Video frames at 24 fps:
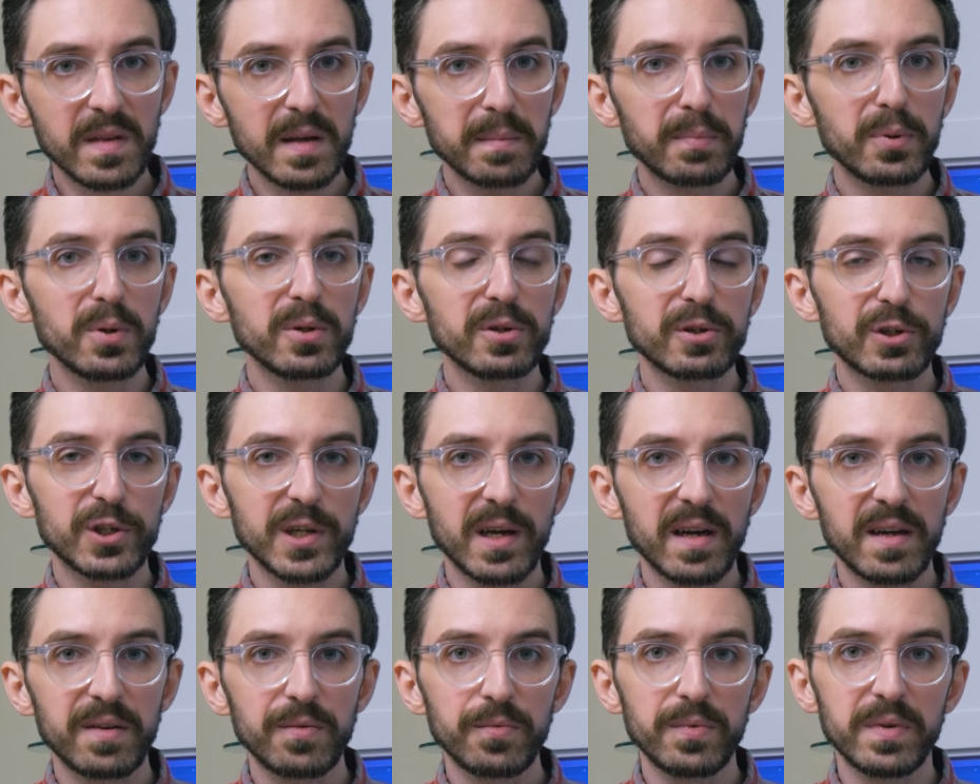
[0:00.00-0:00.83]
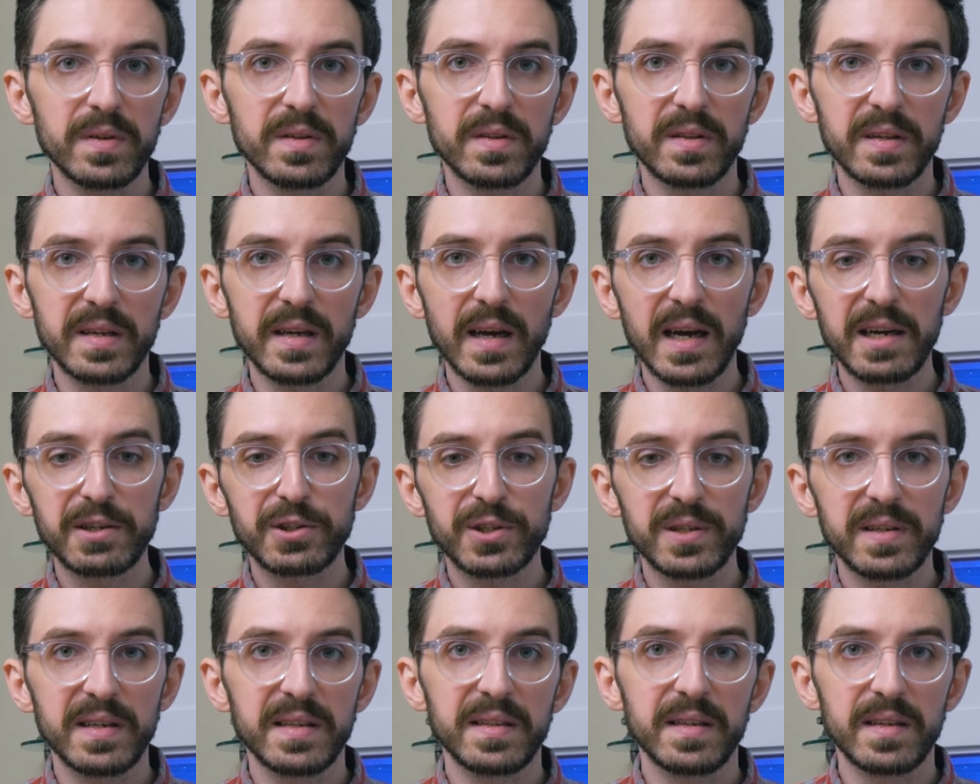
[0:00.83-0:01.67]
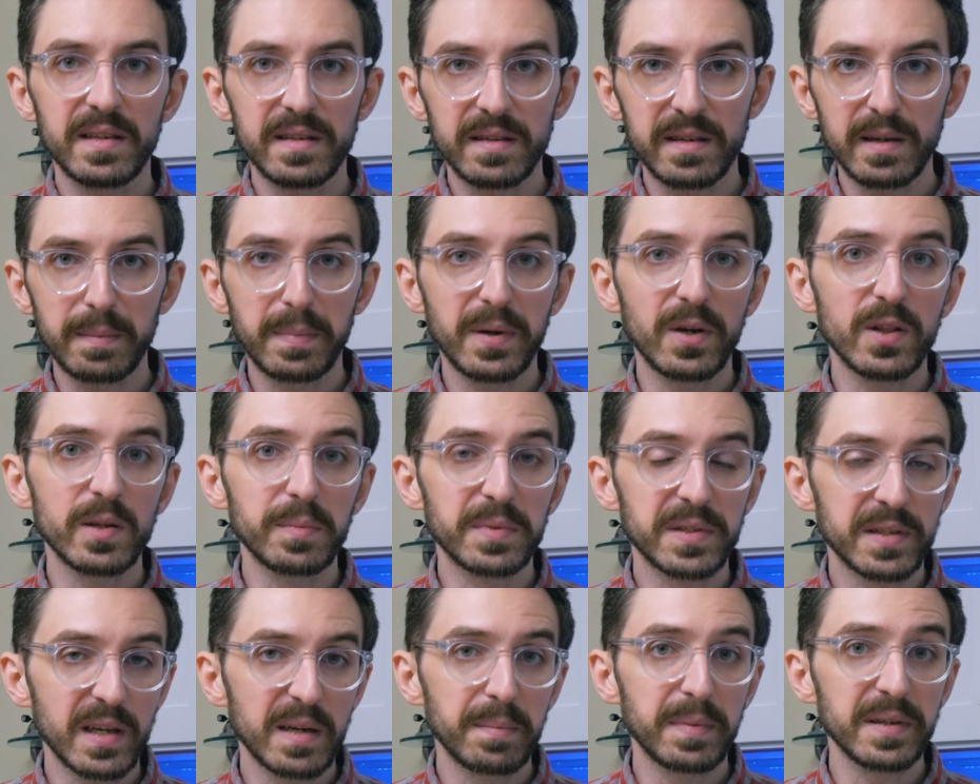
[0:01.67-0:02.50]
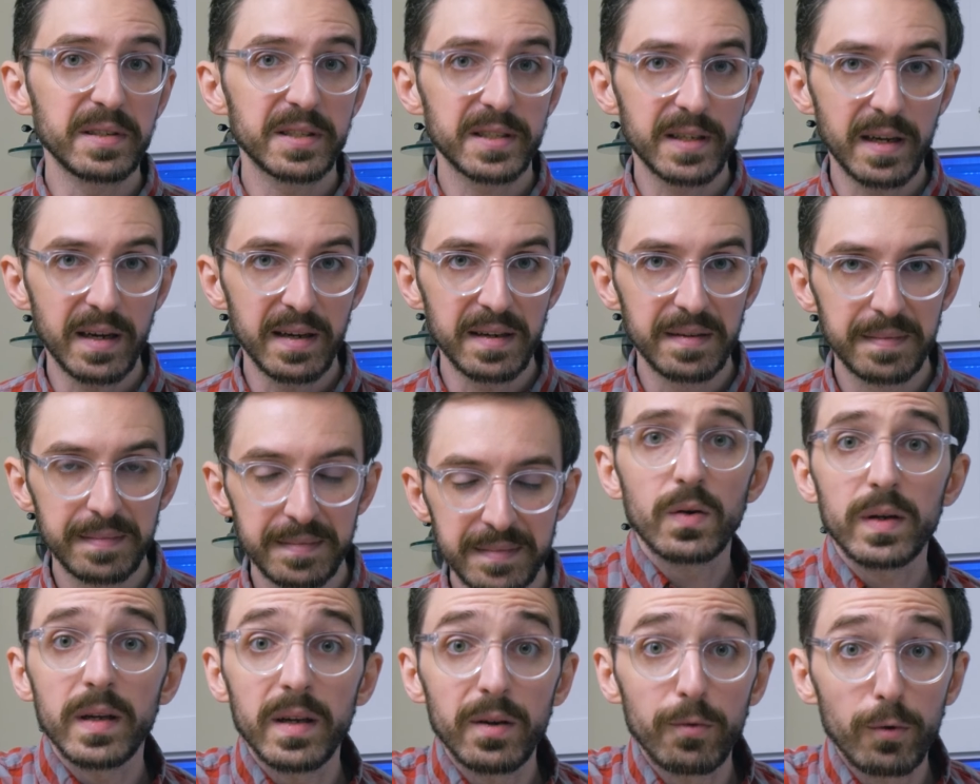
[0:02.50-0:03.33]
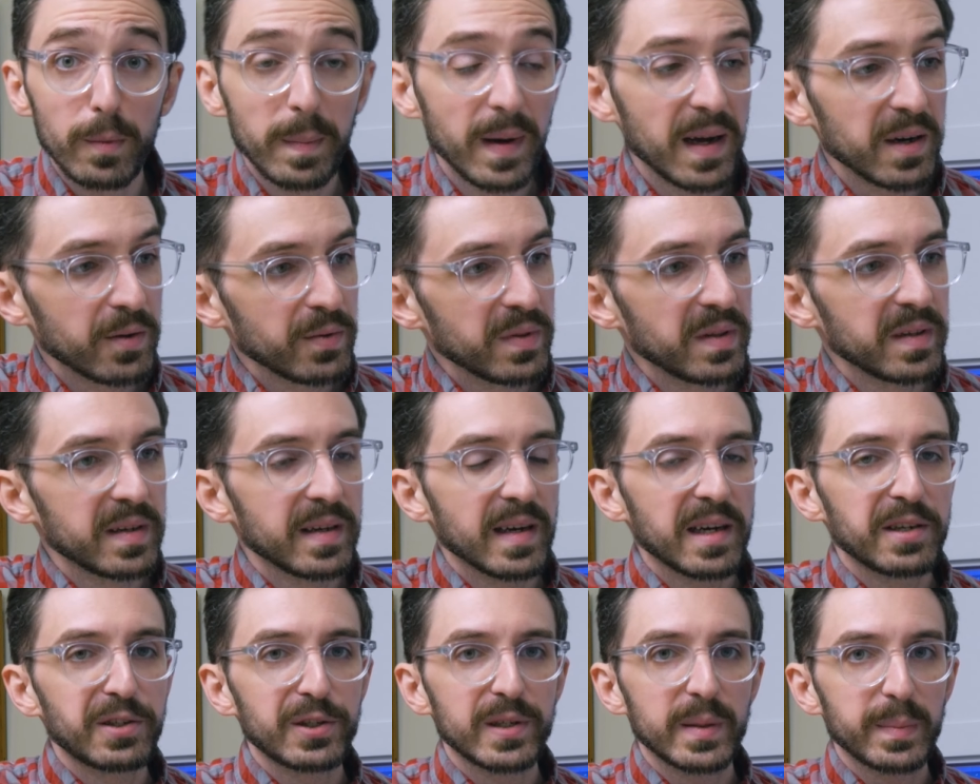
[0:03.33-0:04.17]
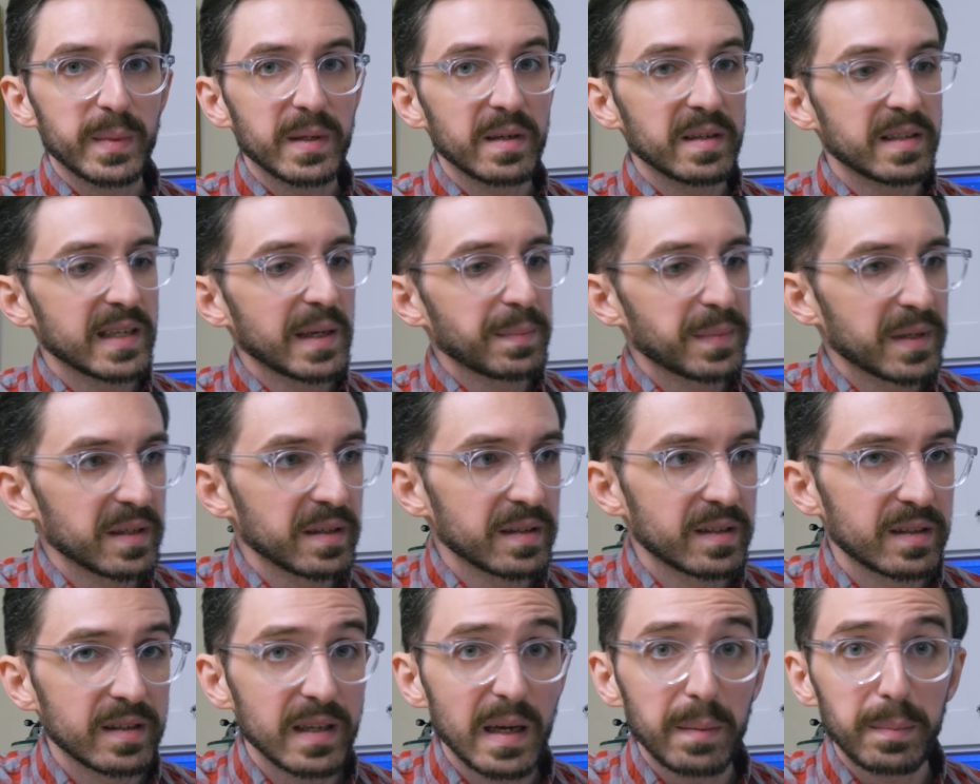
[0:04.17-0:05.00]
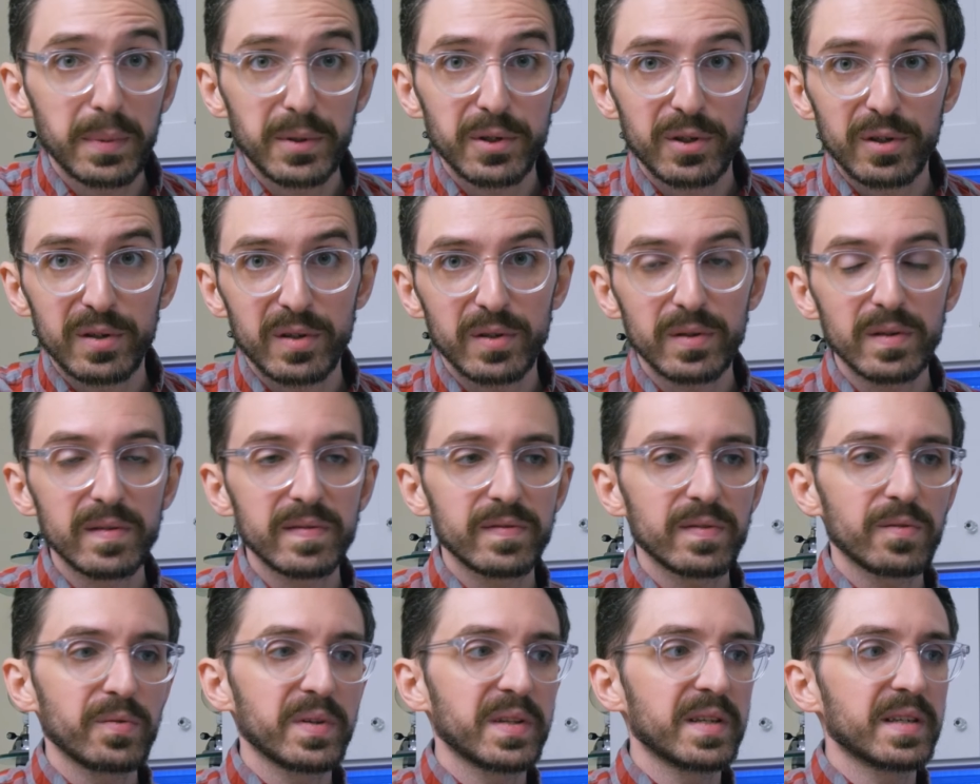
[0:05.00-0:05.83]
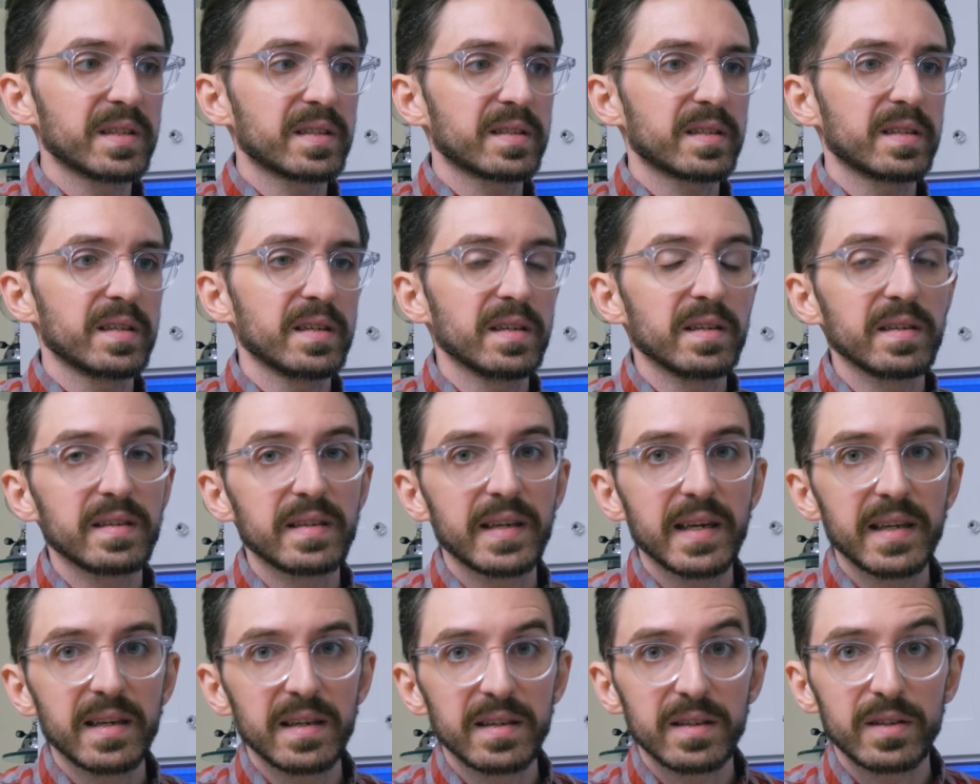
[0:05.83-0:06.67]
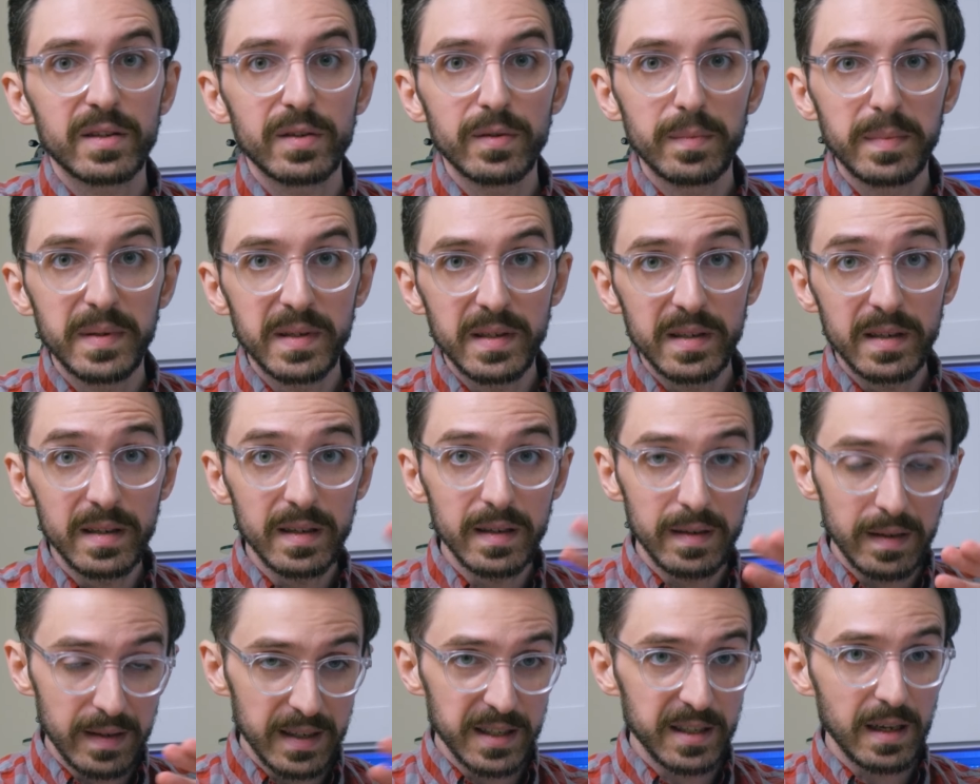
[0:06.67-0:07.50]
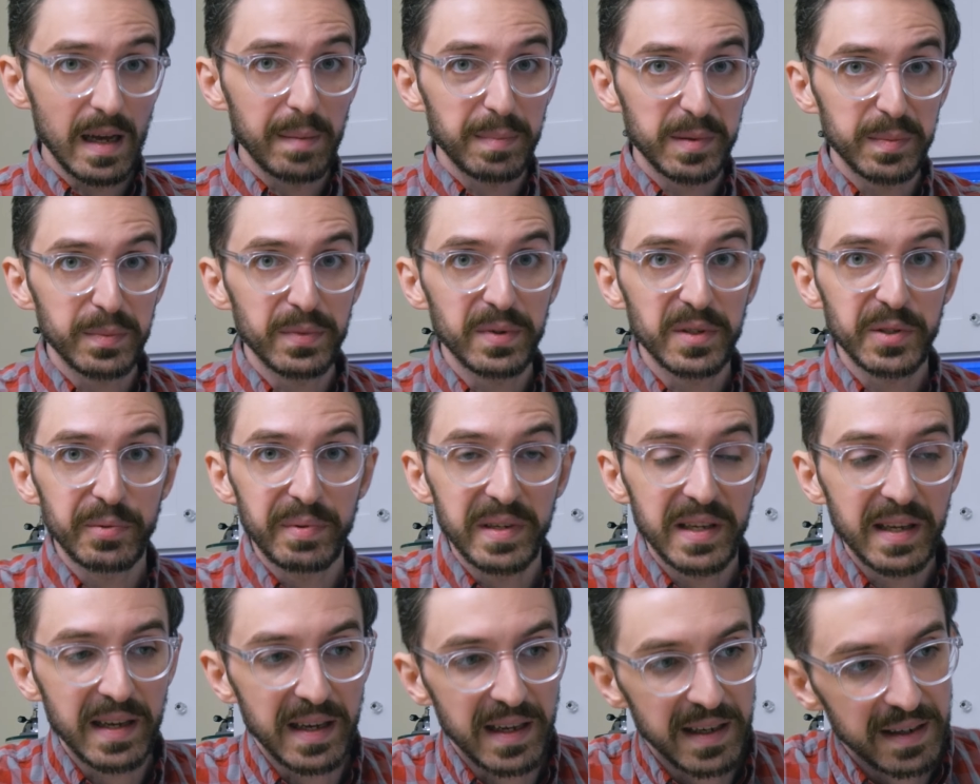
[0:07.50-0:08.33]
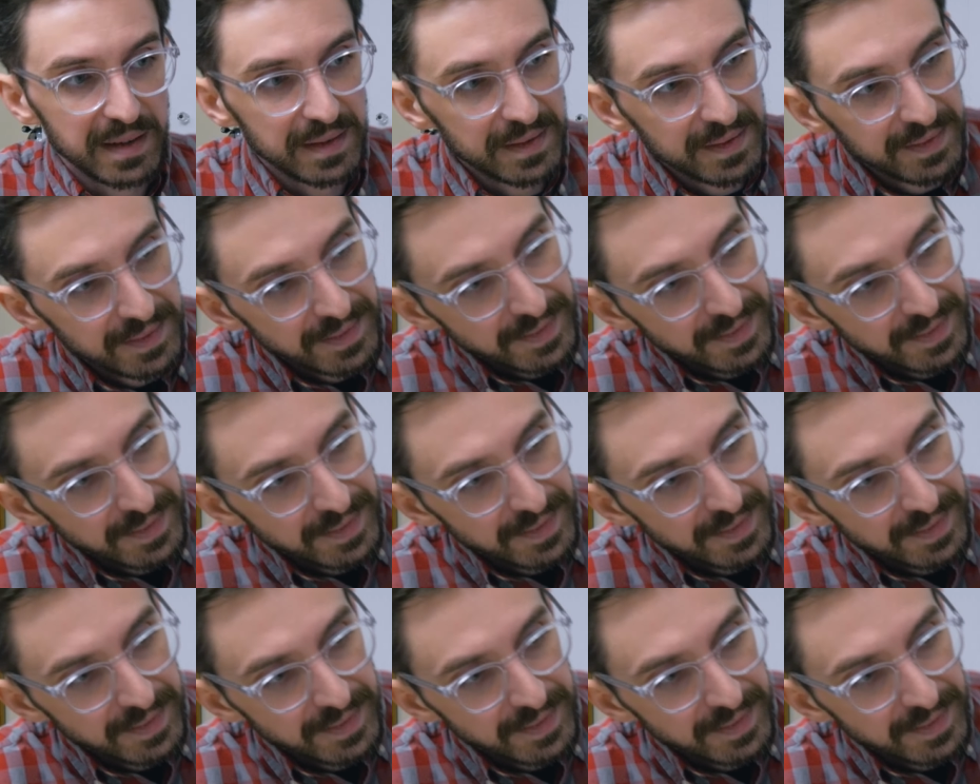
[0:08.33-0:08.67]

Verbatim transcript: pull a shot with the Gaggia, and then compare them side-by-side. Okay, we're back with the Gaggia. I'm gonna attempt to temperature surf with this to get it to be as optimal as we can.